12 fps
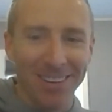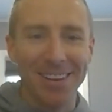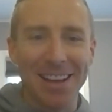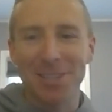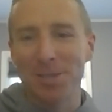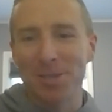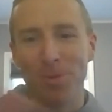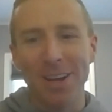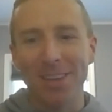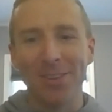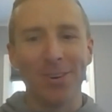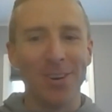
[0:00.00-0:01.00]
They got a
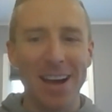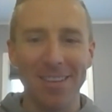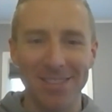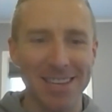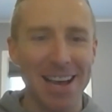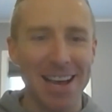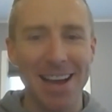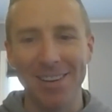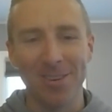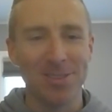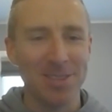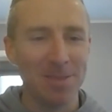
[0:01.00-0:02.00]
sprinkler outside
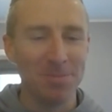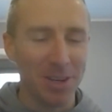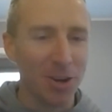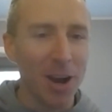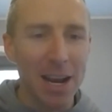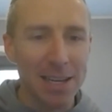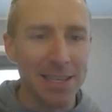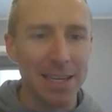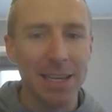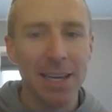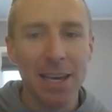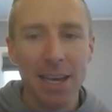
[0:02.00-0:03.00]
or something
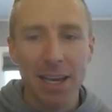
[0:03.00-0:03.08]
crazy.